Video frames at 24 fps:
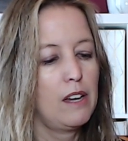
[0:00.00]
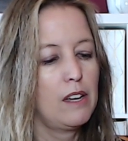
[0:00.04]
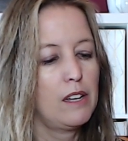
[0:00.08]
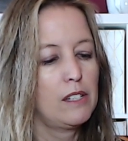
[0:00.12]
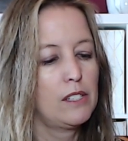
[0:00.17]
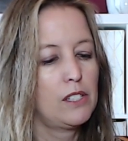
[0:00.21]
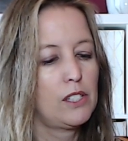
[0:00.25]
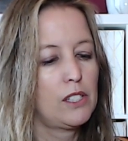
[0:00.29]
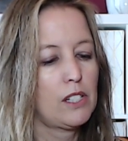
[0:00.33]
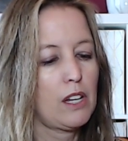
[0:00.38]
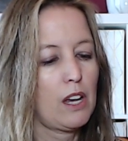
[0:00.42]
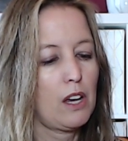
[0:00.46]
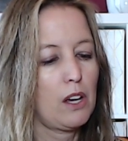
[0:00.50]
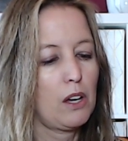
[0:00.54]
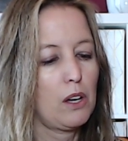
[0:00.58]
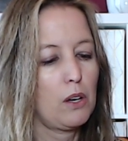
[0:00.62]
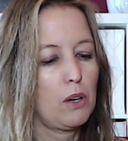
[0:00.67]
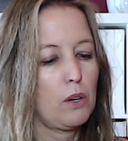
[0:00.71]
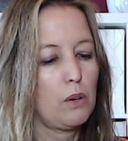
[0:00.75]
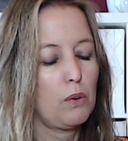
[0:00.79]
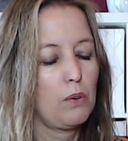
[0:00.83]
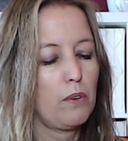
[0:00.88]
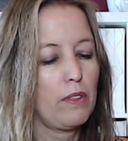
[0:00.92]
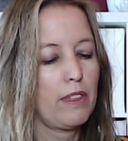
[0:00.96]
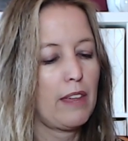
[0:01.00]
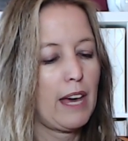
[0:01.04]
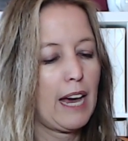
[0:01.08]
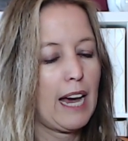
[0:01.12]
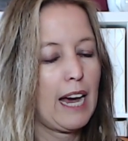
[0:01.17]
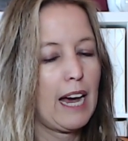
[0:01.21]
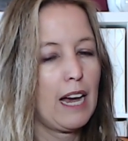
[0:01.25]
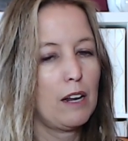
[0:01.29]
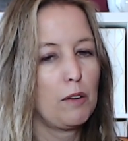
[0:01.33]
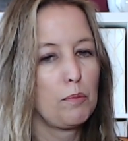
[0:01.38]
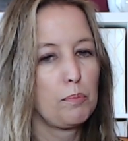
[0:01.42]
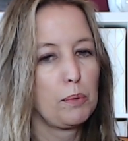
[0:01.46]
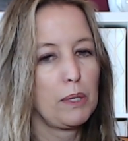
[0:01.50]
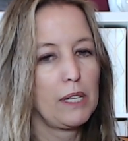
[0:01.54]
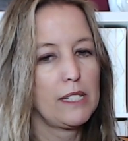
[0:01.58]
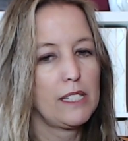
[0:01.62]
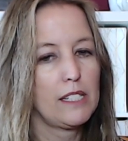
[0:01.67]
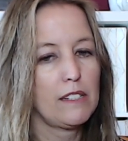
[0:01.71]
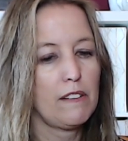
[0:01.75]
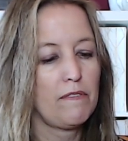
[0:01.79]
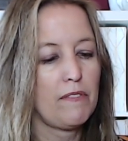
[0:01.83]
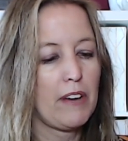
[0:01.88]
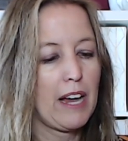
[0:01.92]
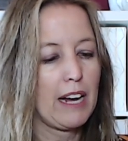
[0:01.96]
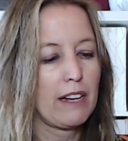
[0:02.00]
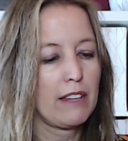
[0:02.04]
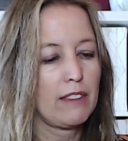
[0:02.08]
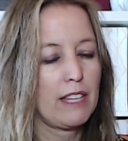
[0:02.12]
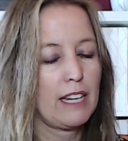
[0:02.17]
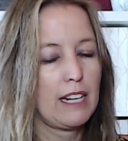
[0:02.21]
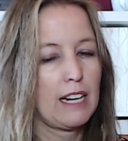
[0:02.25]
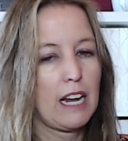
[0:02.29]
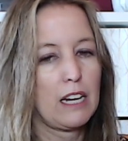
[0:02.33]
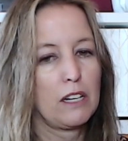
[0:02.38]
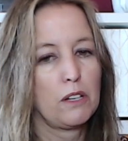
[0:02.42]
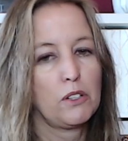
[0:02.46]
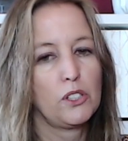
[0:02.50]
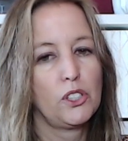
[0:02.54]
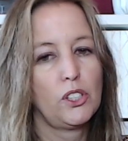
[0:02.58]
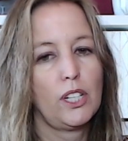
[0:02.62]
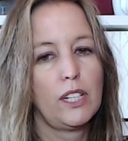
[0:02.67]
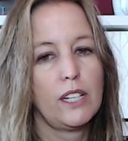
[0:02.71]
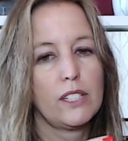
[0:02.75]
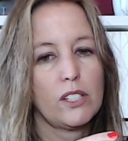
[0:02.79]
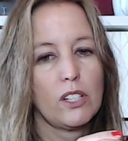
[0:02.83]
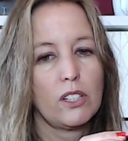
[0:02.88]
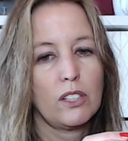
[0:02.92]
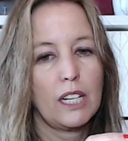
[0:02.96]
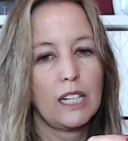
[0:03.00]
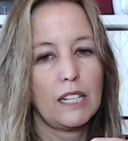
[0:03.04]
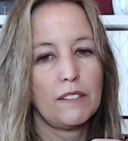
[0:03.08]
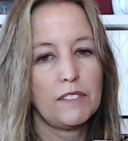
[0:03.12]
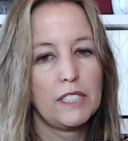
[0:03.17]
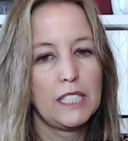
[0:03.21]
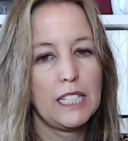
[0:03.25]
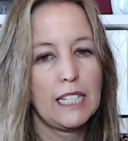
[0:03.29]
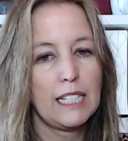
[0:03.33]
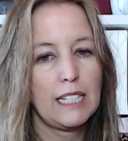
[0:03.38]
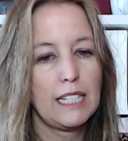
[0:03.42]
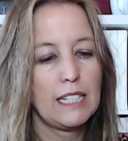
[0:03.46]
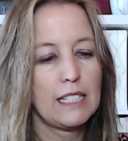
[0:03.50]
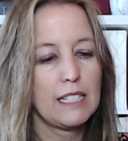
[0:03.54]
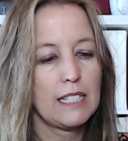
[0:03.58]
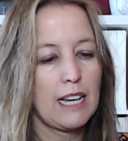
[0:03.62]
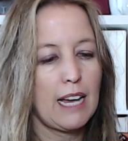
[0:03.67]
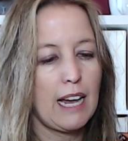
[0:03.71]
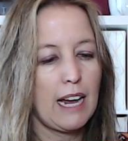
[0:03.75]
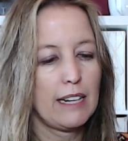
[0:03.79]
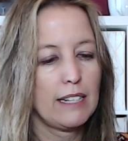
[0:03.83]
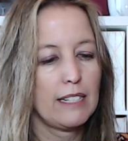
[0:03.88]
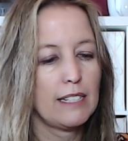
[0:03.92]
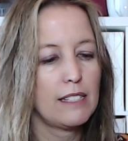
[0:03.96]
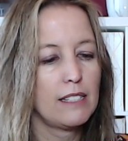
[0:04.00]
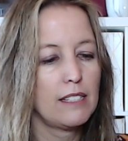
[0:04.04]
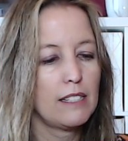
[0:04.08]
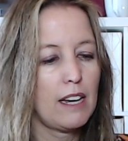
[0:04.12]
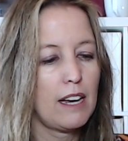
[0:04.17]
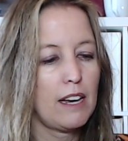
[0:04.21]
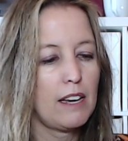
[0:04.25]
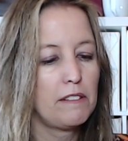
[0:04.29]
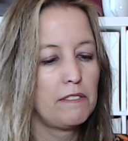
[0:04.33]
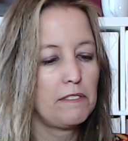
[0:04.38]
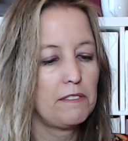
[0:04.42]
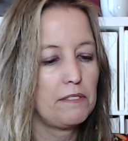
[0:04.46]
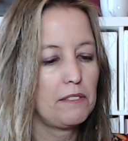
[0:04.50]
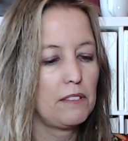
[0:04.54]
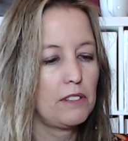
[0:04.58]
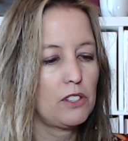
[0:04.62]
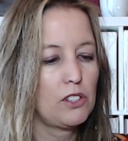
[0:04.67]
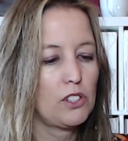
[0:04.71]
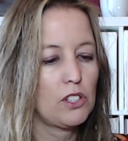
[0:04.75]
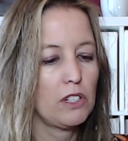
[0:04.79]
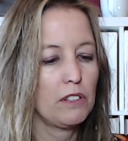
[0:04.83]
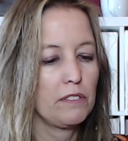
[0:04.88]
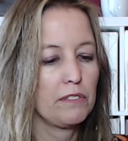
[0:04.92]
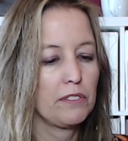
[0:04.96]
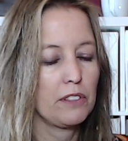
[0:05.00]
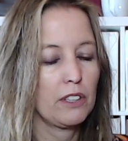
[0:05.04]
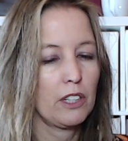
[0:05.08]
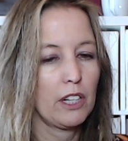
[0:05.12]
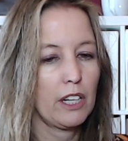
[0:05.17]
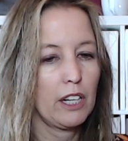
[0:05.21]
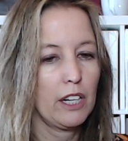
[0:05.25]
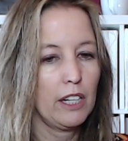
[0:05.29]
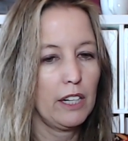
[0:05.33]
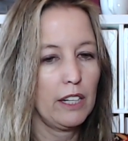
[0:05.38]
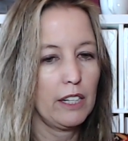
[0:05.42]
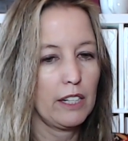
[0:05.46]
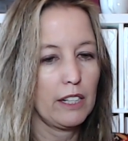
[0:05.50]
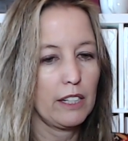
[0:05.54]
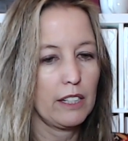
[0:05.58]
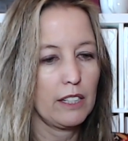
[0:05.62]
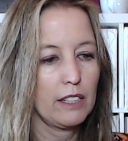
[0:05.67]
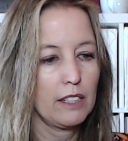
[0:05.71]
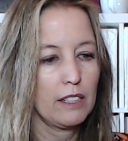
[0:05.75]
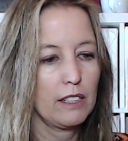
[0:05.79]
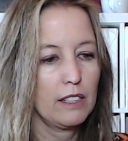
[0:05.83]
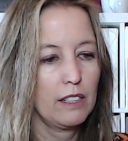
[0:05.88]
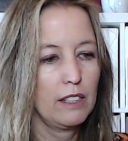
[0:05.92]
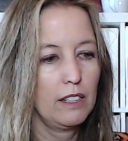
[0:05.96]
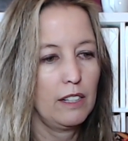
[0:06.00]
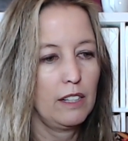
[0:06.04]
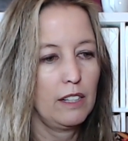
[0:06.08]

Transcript: So that, plus the fact that I know she does a lot of teeny tiny stuff, so for her,